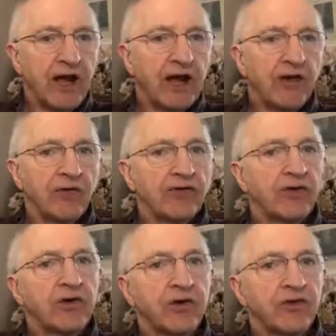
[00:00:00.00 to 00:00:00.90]
and
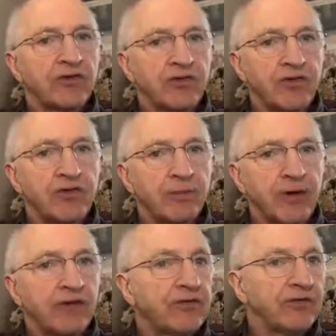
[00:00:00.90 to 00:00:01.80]
often can't see the
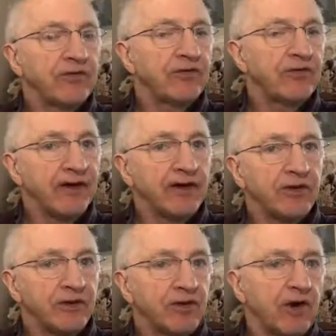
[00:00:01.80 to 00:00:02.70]
benefits and the
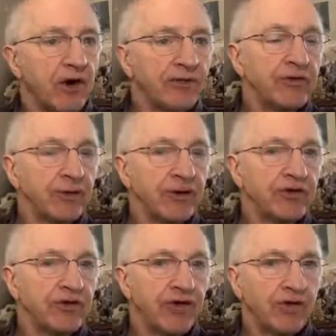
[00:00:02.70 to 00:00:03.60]
values of doing
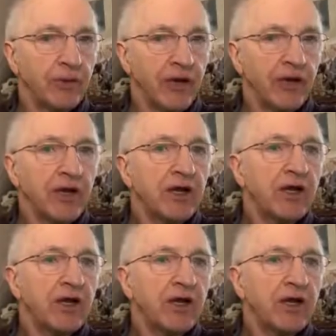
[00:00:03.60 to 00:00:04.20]
it another way.